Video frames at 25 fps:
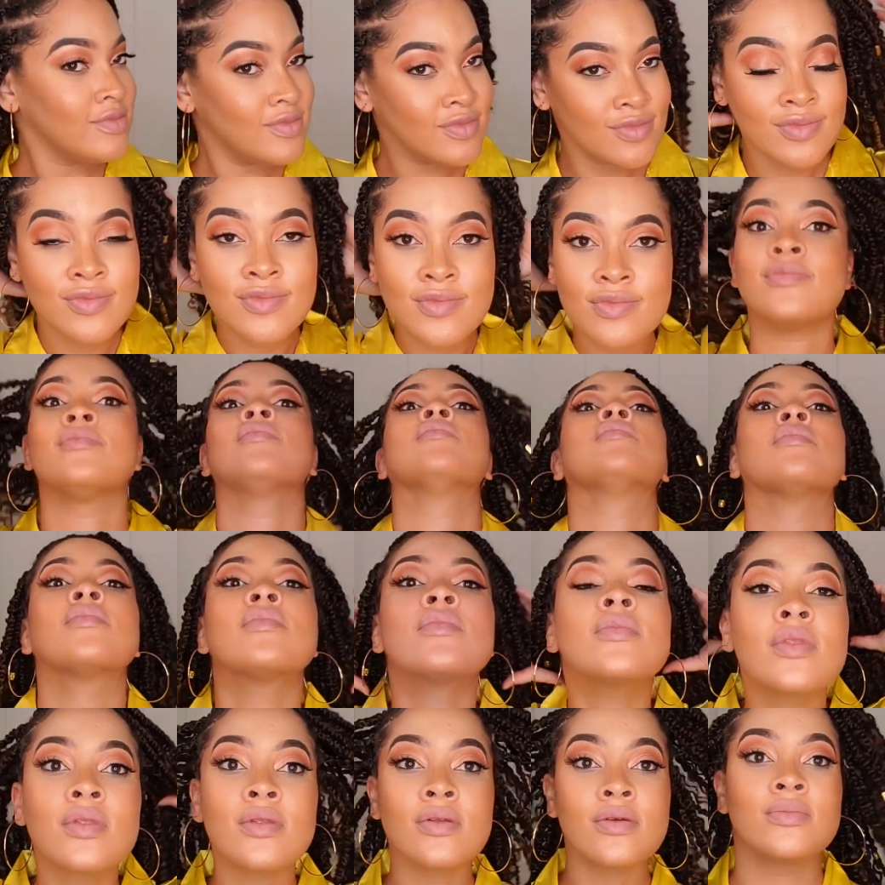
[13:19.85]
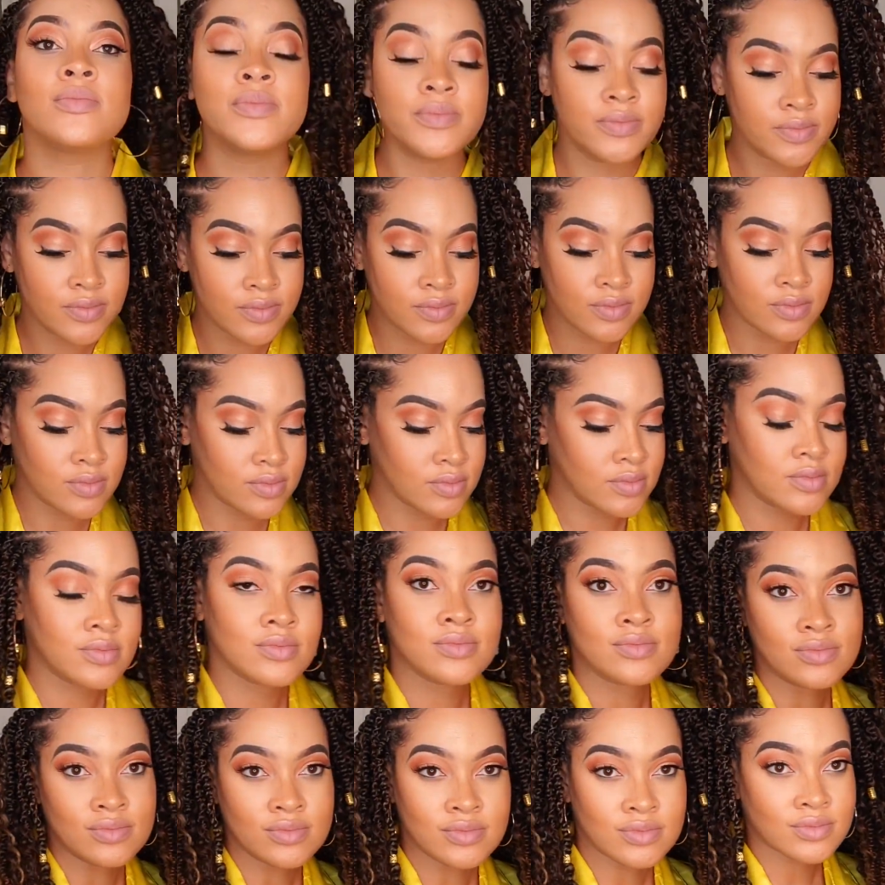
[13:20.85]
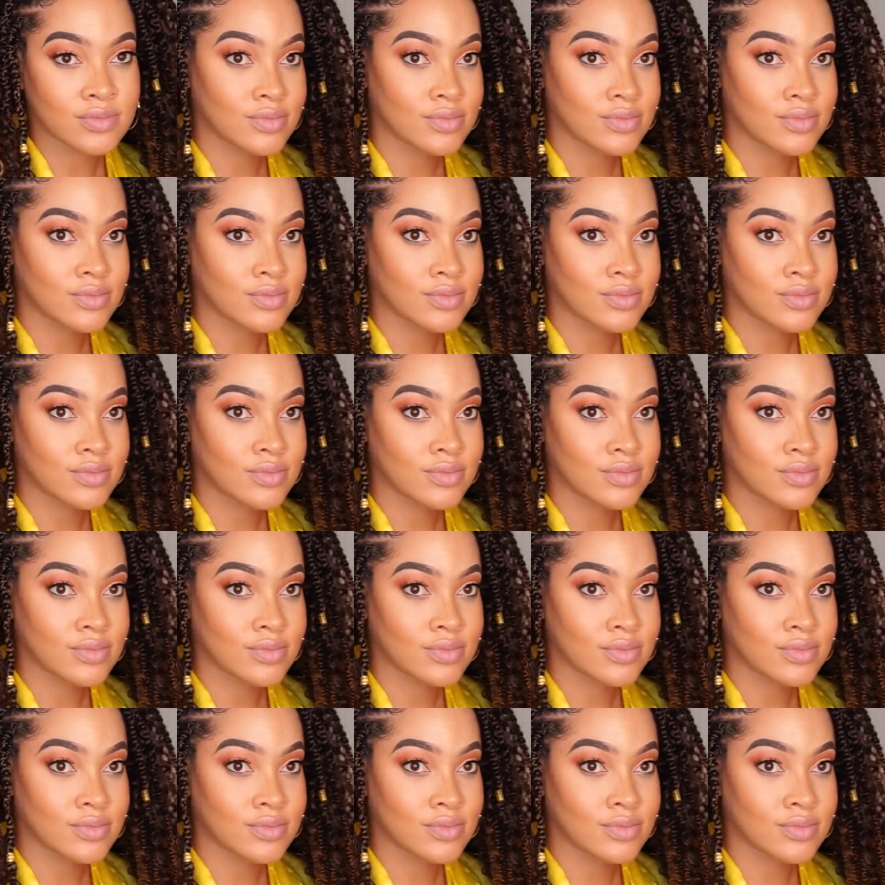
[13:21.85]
I know your mama told you don't let guys